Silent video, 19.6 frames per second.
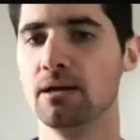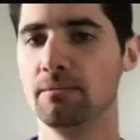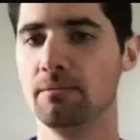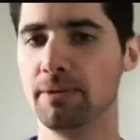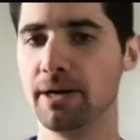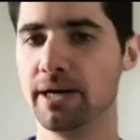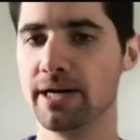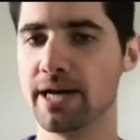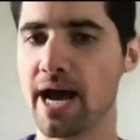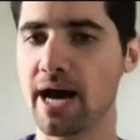
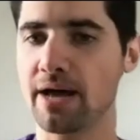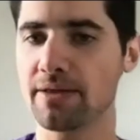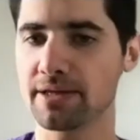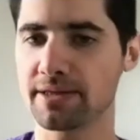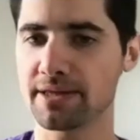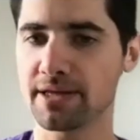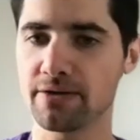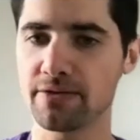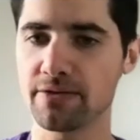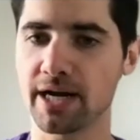But now that
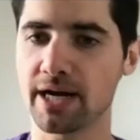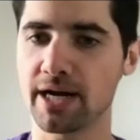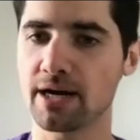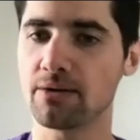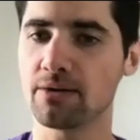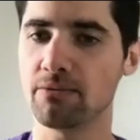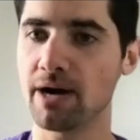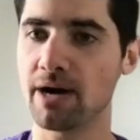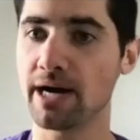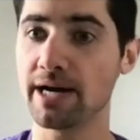they're
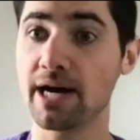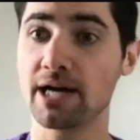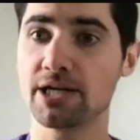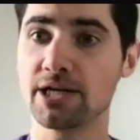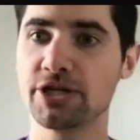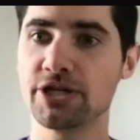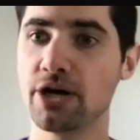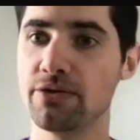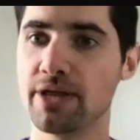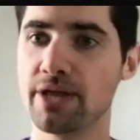there, why not
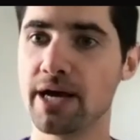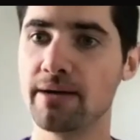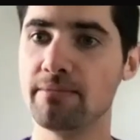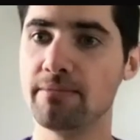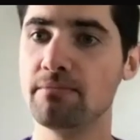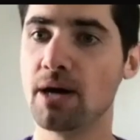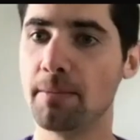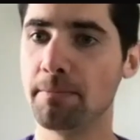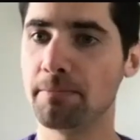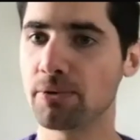show
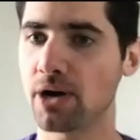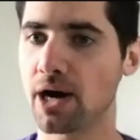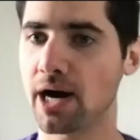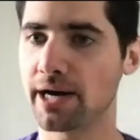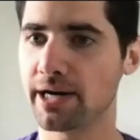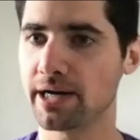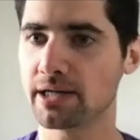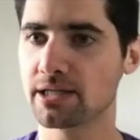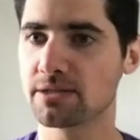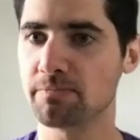them
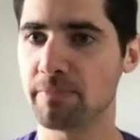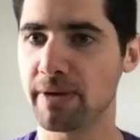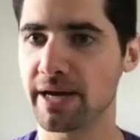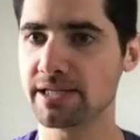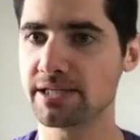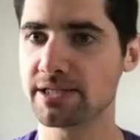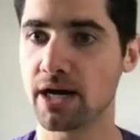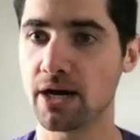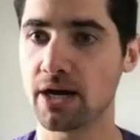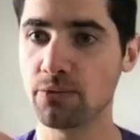products
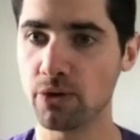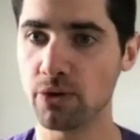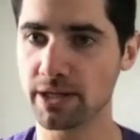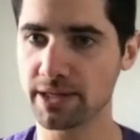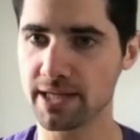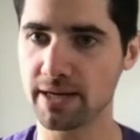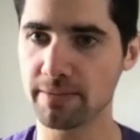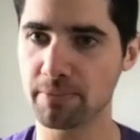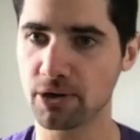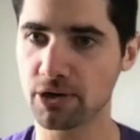based on what
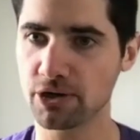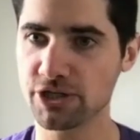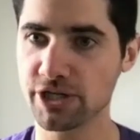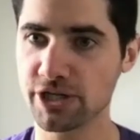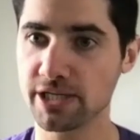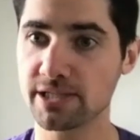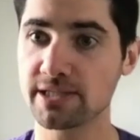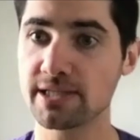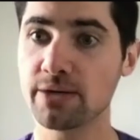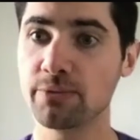they
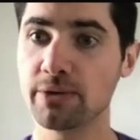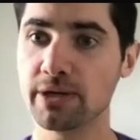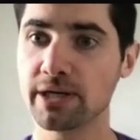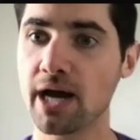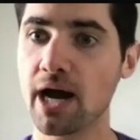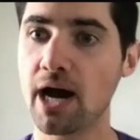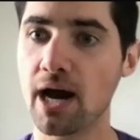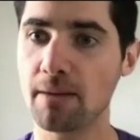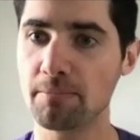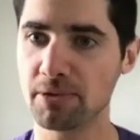purchased that would
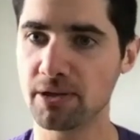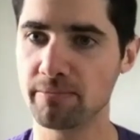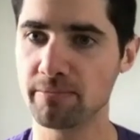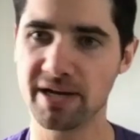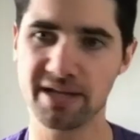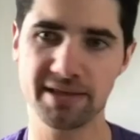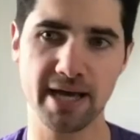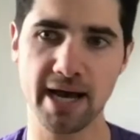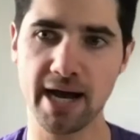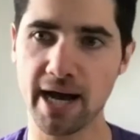
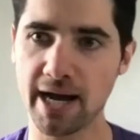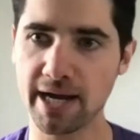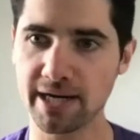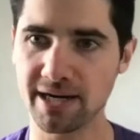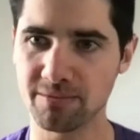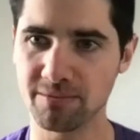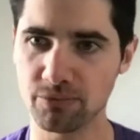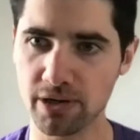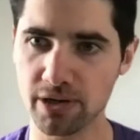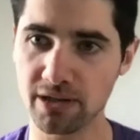complement that
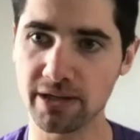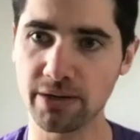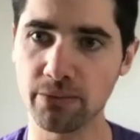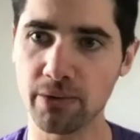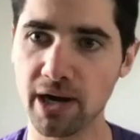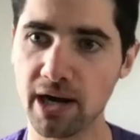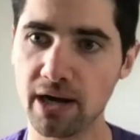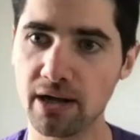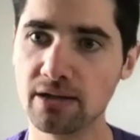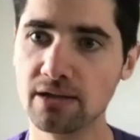item really
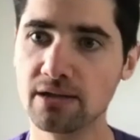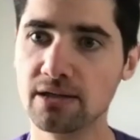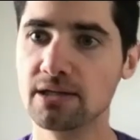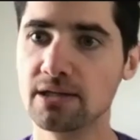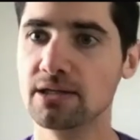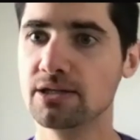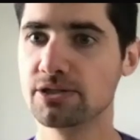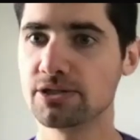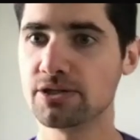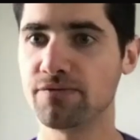well?
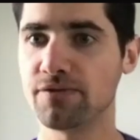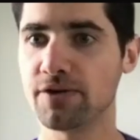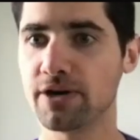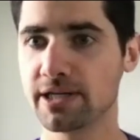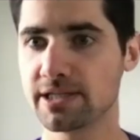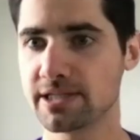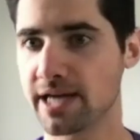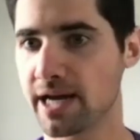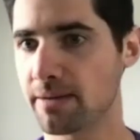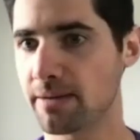So for
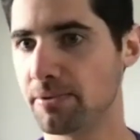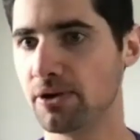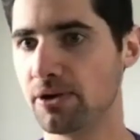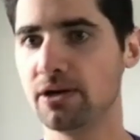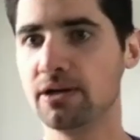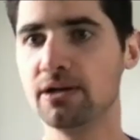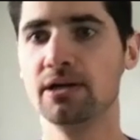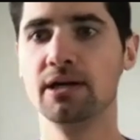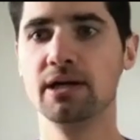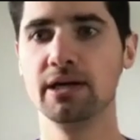
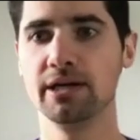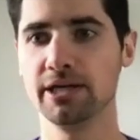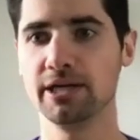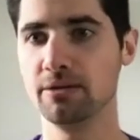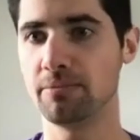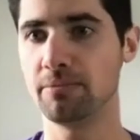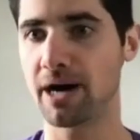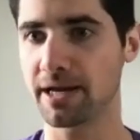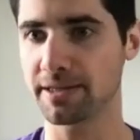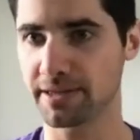example, you
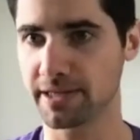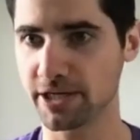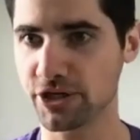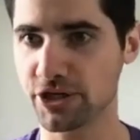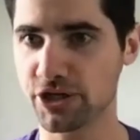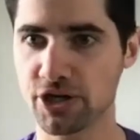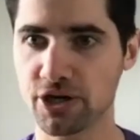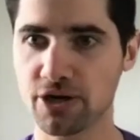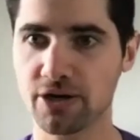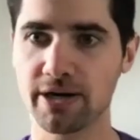bought this
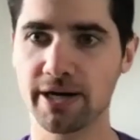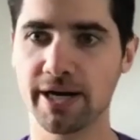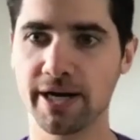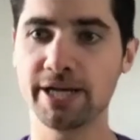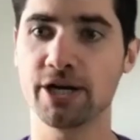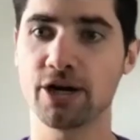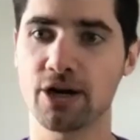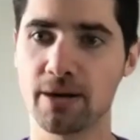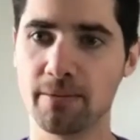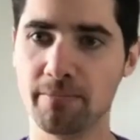shirt and
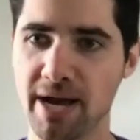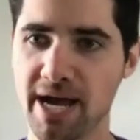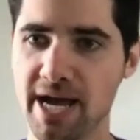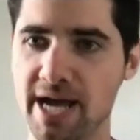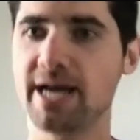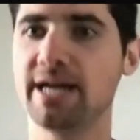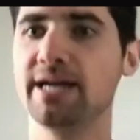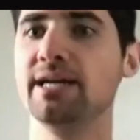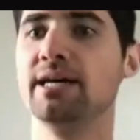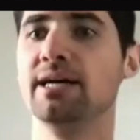you're a
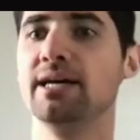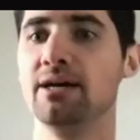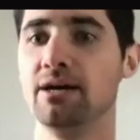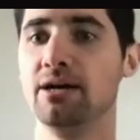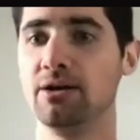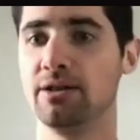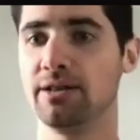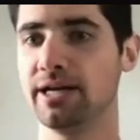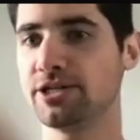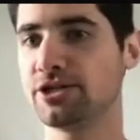man.
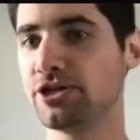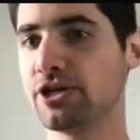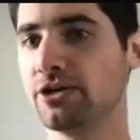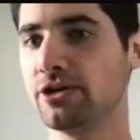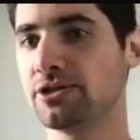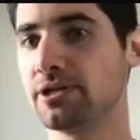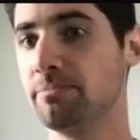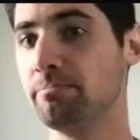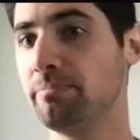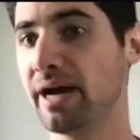Let's show
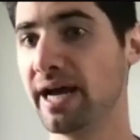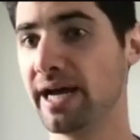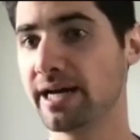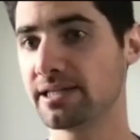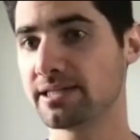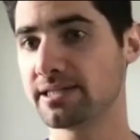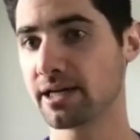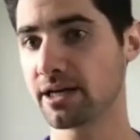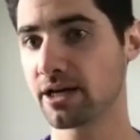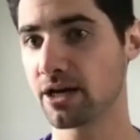some
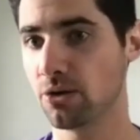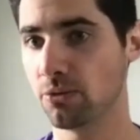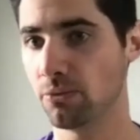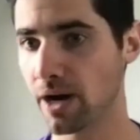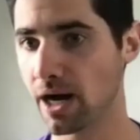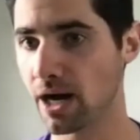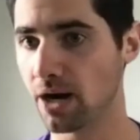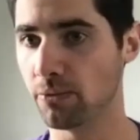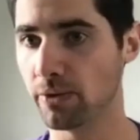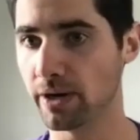pants that go
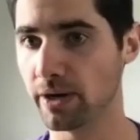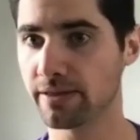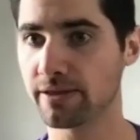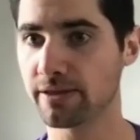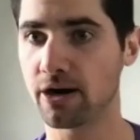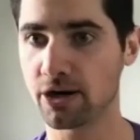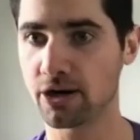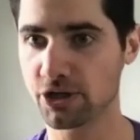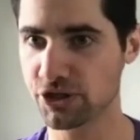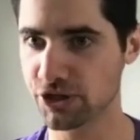well with
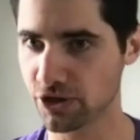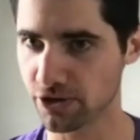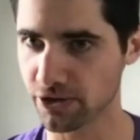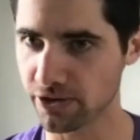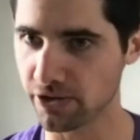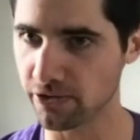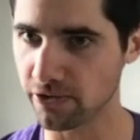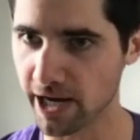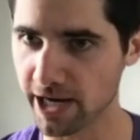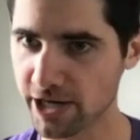our shirt
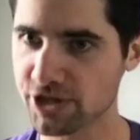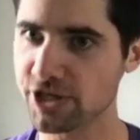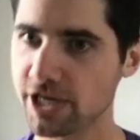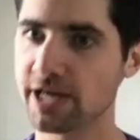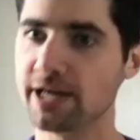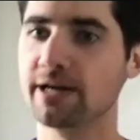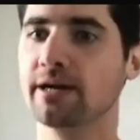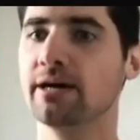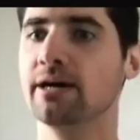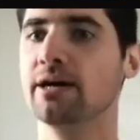
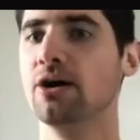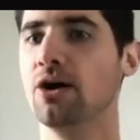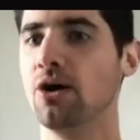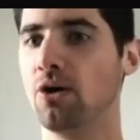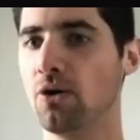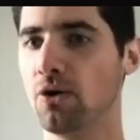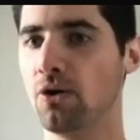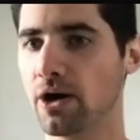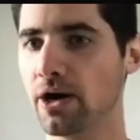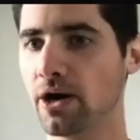collection.
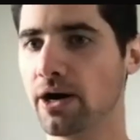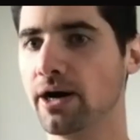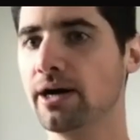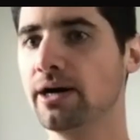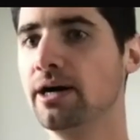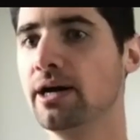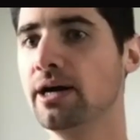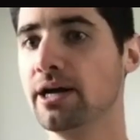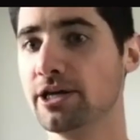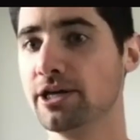
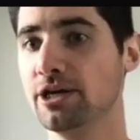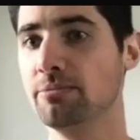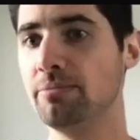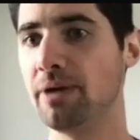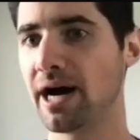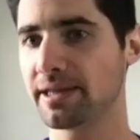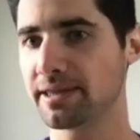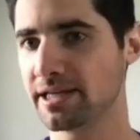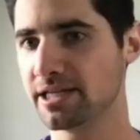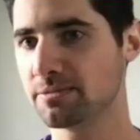Or you
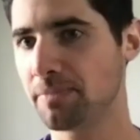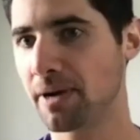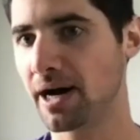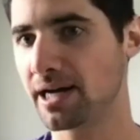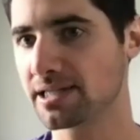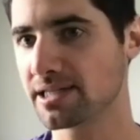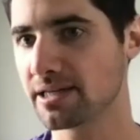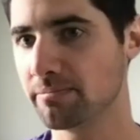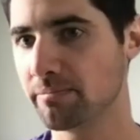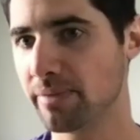bought these
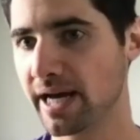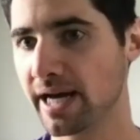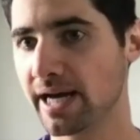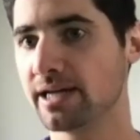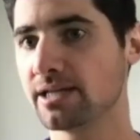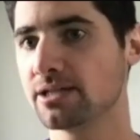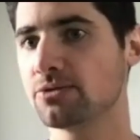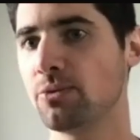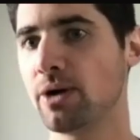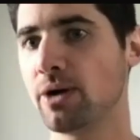pots and
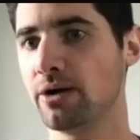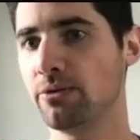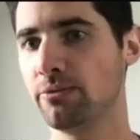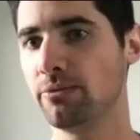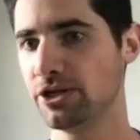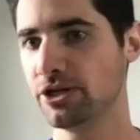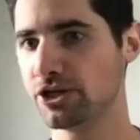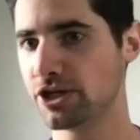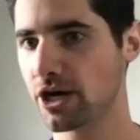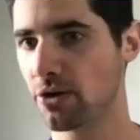pans. Why don't
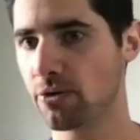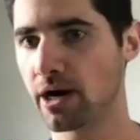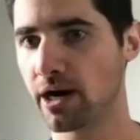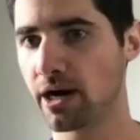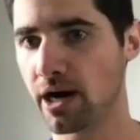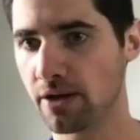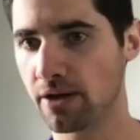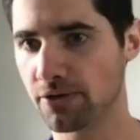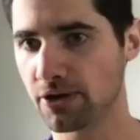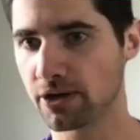we show our
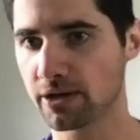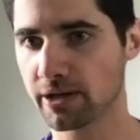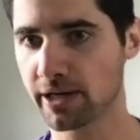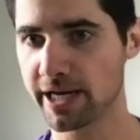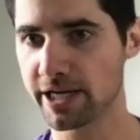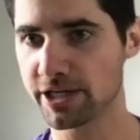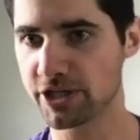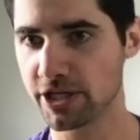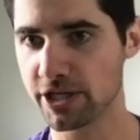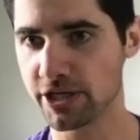other
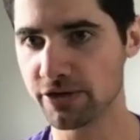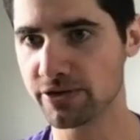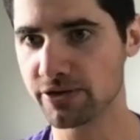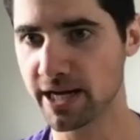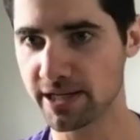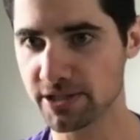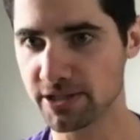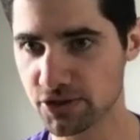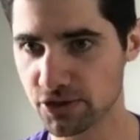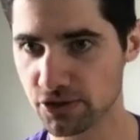kitchen
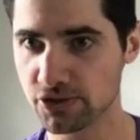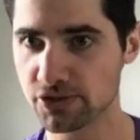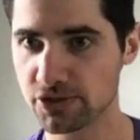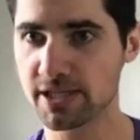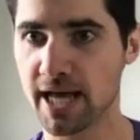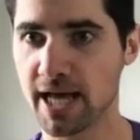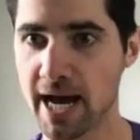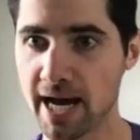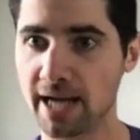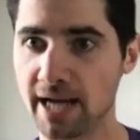utensils
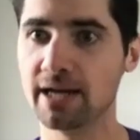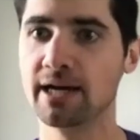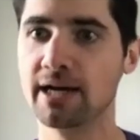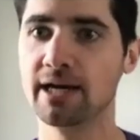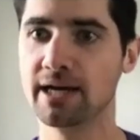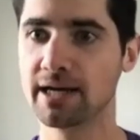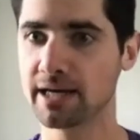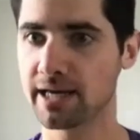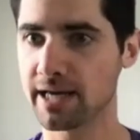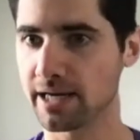that
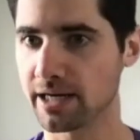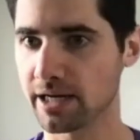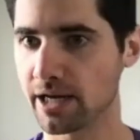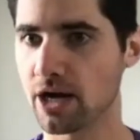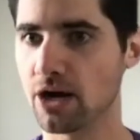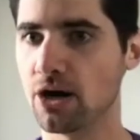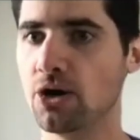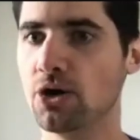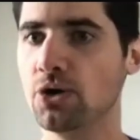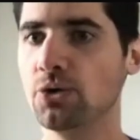can
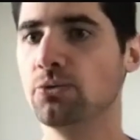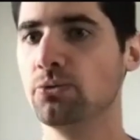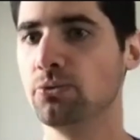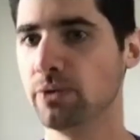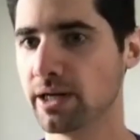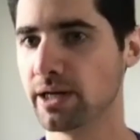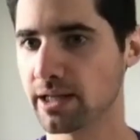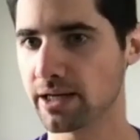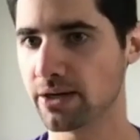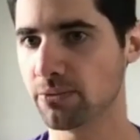go
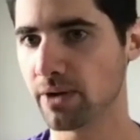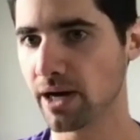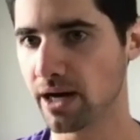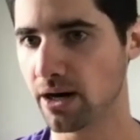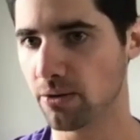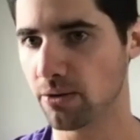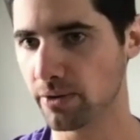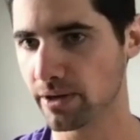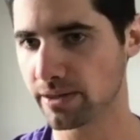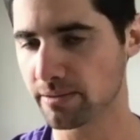really
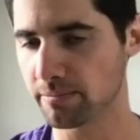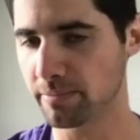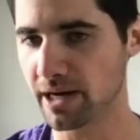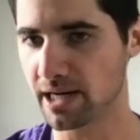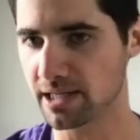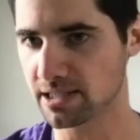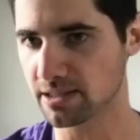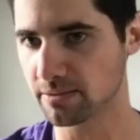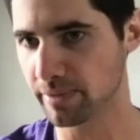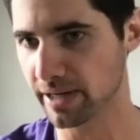well with the
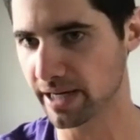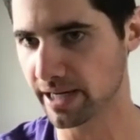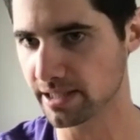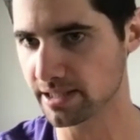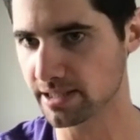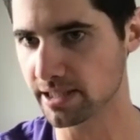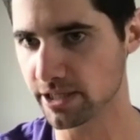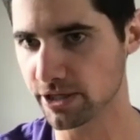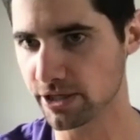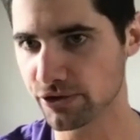pots and
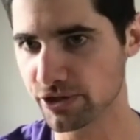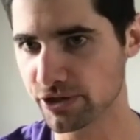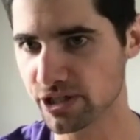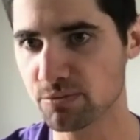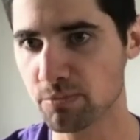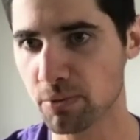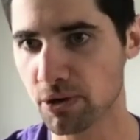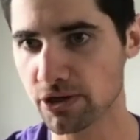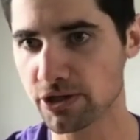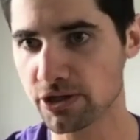pans that you
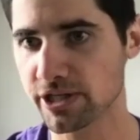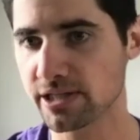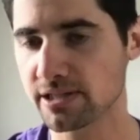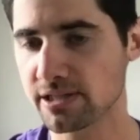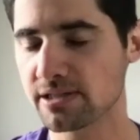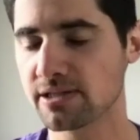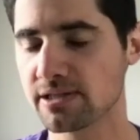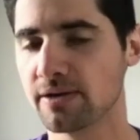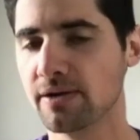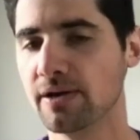just
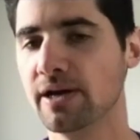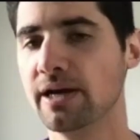purchased?